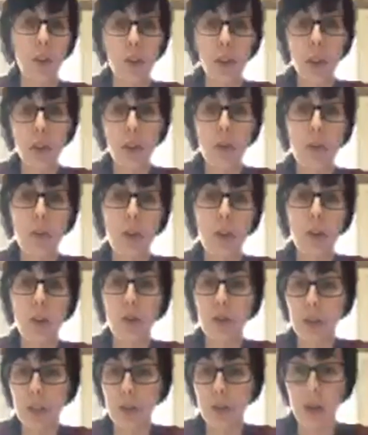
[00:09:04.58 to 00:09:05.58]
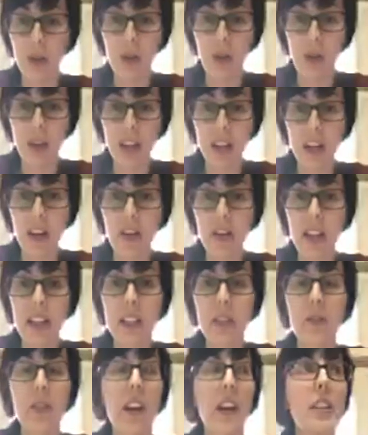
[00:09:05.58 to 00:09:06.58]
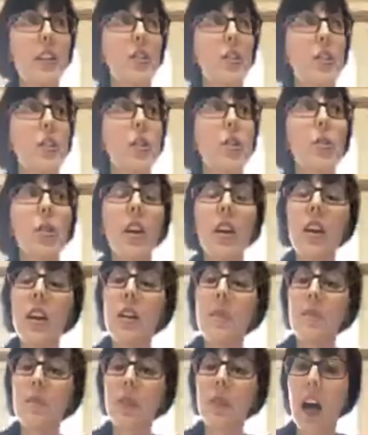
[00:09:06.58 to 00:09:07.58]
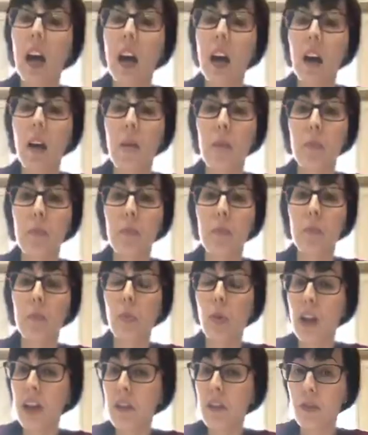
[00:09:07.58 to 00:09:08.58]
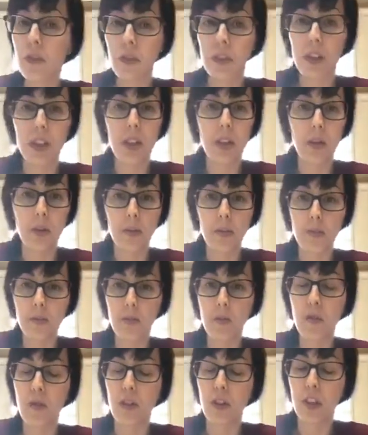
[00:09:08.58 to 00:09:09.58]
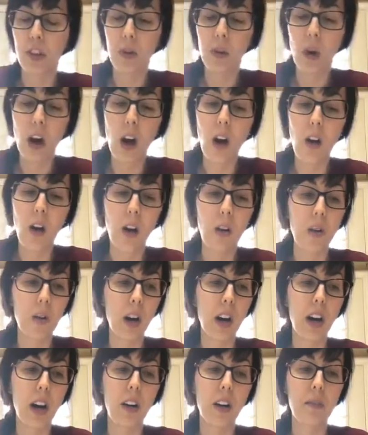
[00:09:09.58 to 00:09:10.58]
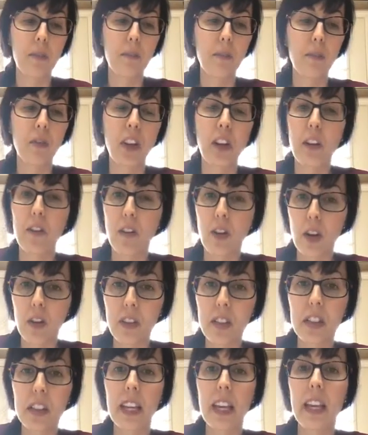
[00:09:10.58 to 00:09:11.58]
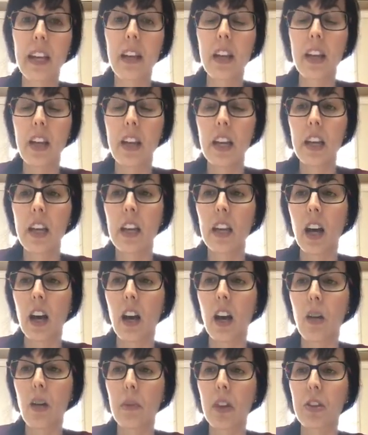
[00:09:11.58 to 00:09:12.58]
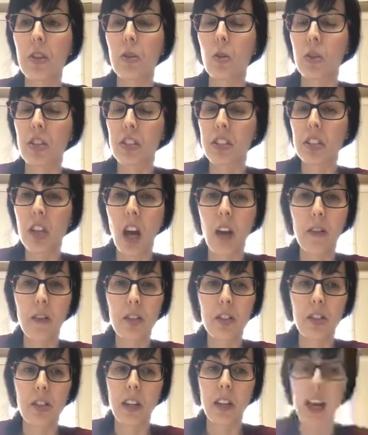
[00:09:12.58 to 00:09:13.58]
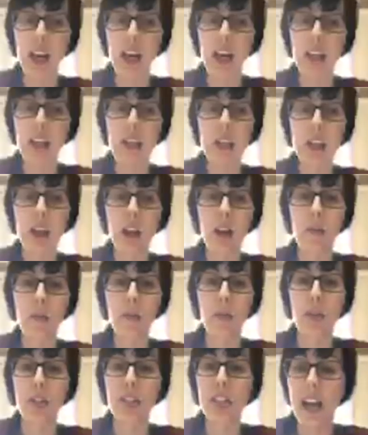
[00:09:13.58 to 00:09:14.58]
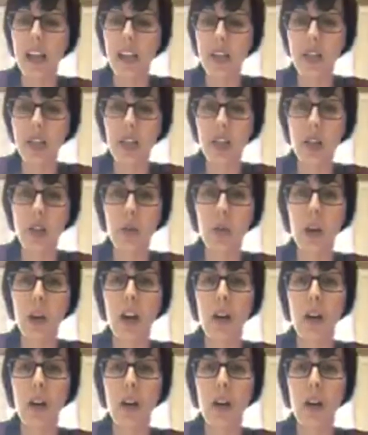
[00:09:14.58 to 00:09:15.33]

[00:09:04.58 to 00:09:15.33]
people knew, just put it on here. That's fine too. Praying for you all very fervently, that the Lord just covers you guys, protects you,